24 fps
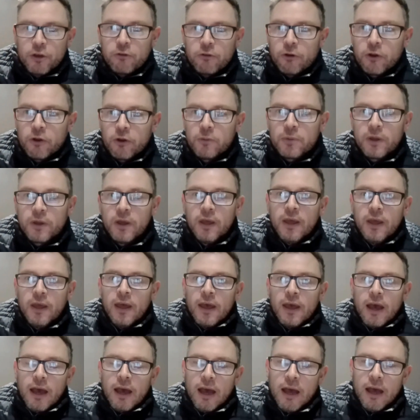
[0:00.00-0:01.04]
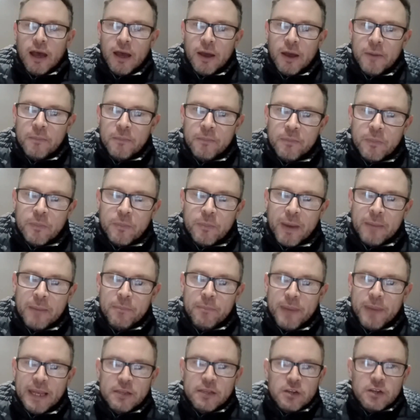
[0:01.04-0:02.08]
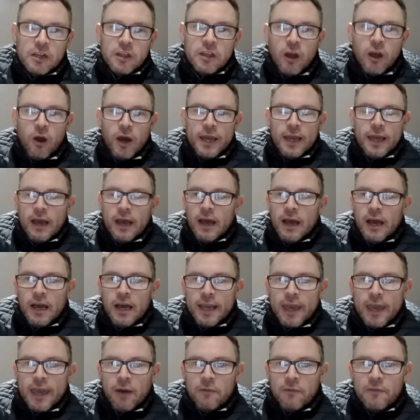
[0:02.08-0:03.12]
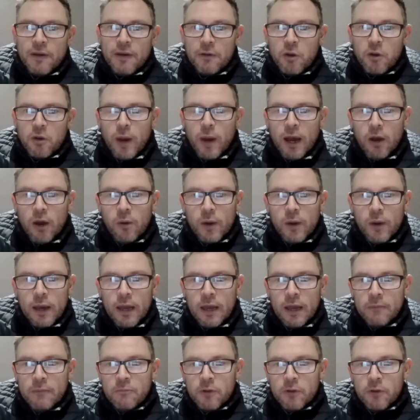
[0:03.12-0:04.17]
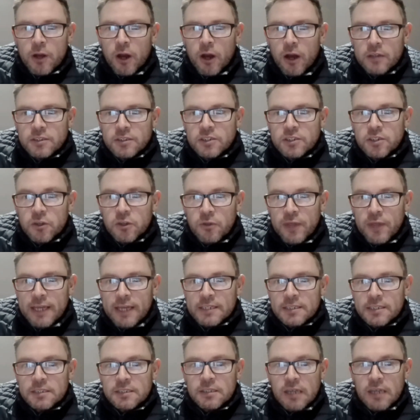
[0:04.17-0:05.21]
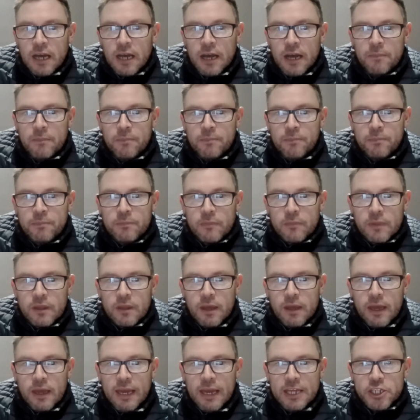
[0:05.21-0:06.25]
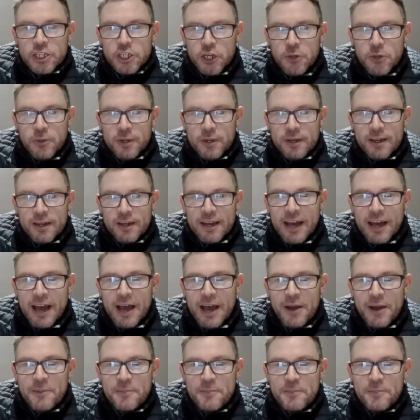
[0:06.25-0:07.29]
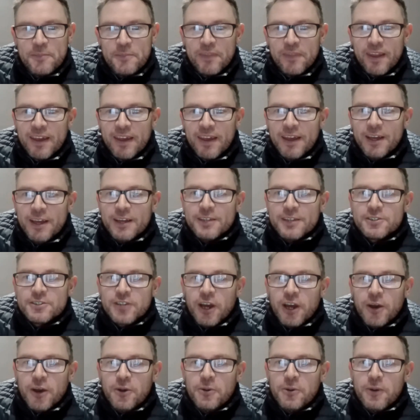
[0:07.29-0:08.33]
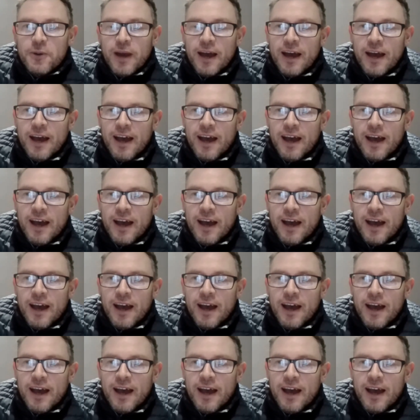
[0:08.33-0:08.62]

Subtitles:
the group, Ben Beadle and I get on very well in regards to this issue. So